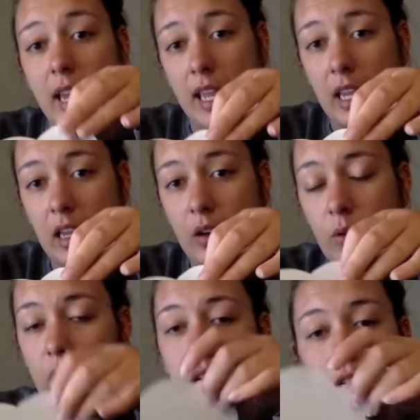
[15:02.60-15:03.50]
hang it,
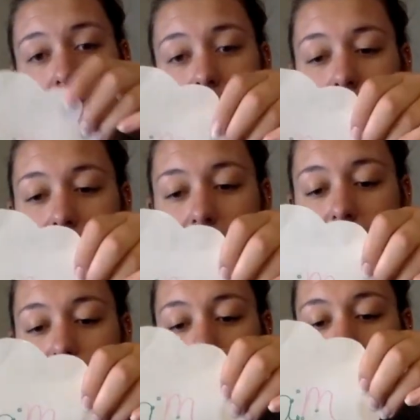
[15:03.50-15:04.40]
or you could just
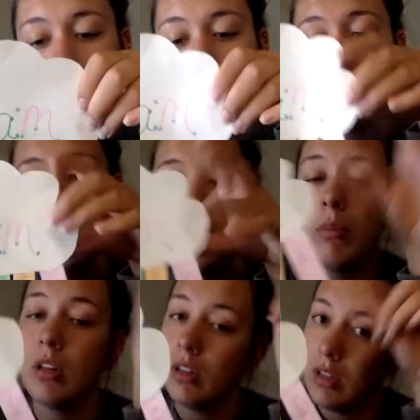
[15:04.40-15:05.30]
use some tape.
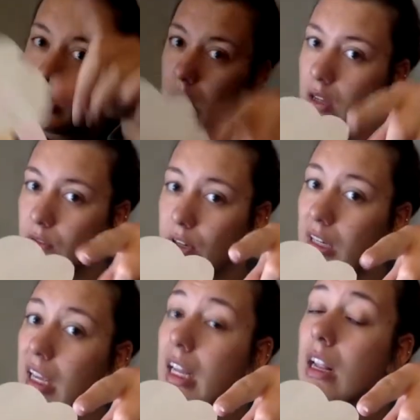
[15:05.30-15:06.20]
If you're going to
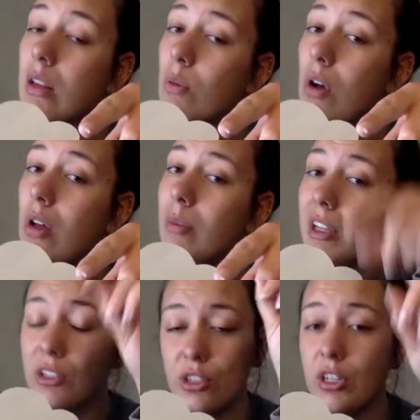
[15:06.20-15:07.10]
hang it on the wall,
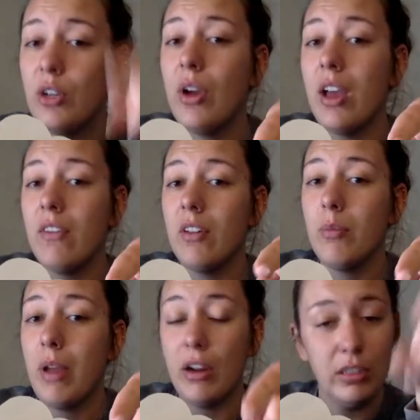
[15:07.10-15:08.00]
make sure you have a
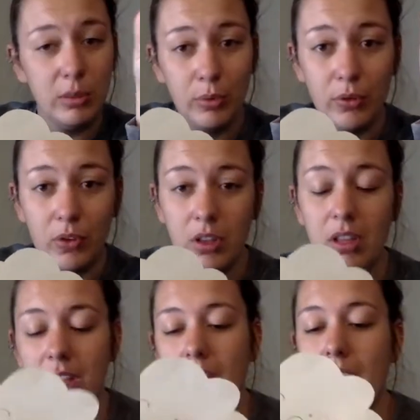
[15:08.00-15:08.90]
parent's approval
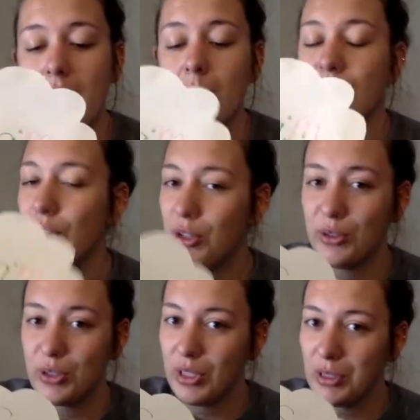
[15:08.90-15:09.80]
and you're
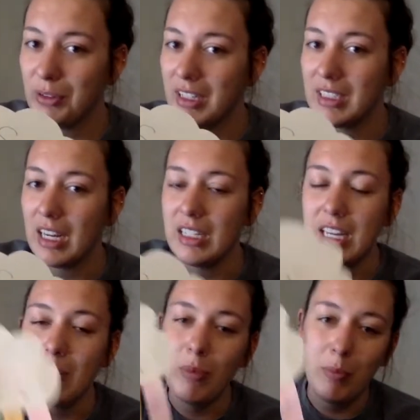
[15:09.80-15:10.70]
using the right kind of
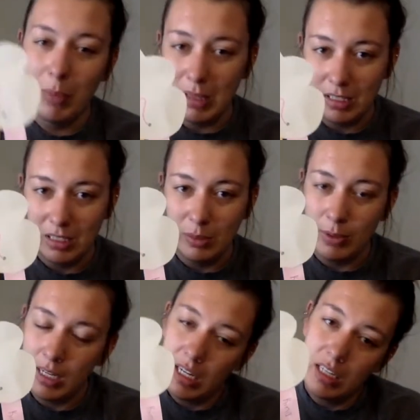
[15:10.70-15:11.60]
tape. But this is what
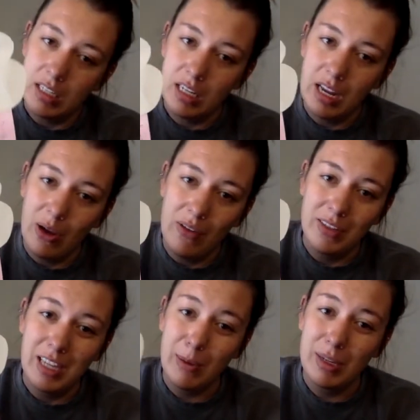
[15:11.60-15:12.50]
it is, and now every
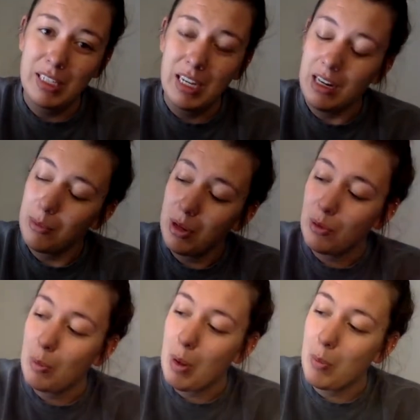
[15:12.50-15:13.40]
time I see it, I'm going to
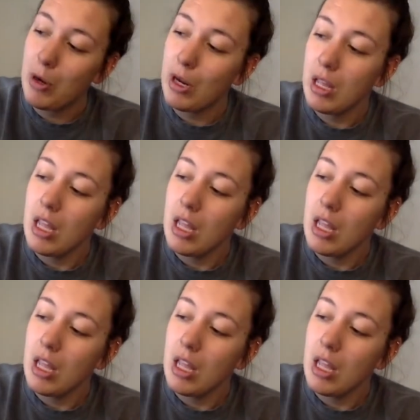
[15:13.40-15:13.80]
remember